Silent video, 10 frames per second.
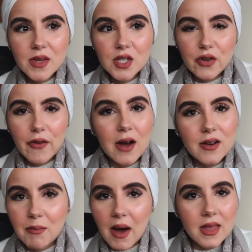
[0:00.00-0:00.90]

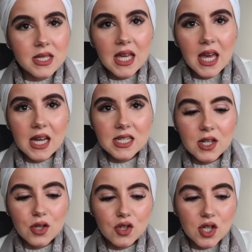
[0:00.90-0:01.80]
surrounded by this kid,
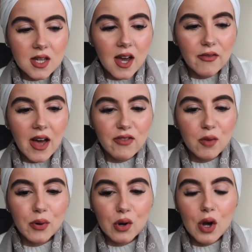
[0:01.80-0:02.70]
and you just kind of have to
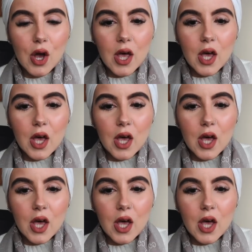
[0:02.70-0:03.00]
put,